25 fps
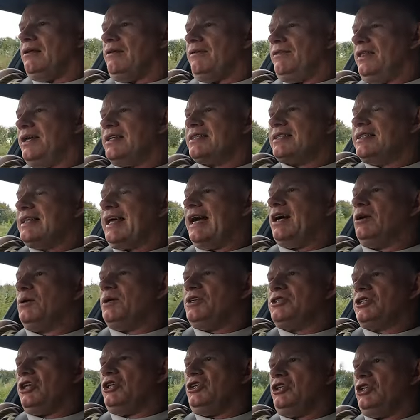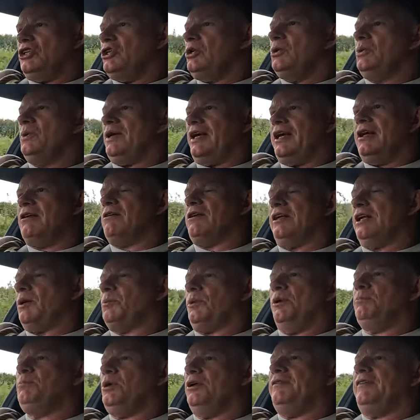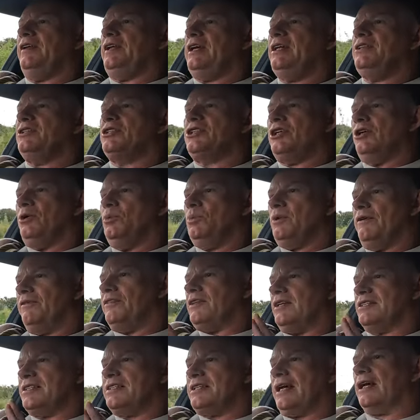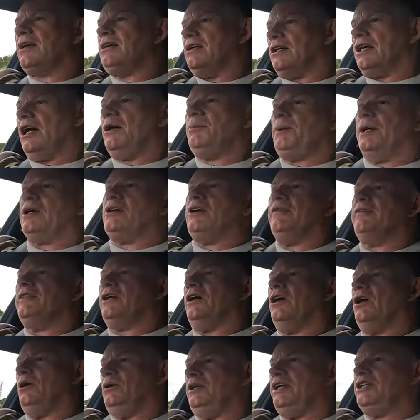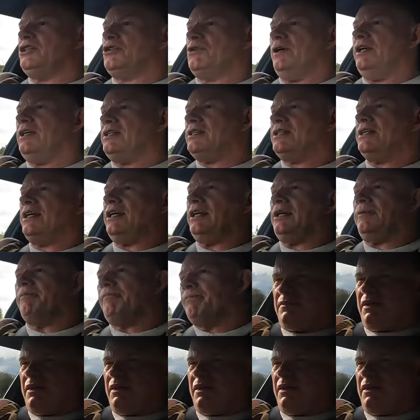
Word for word: This now is a new era that we're moving into with the second coming of the Holy Trinity.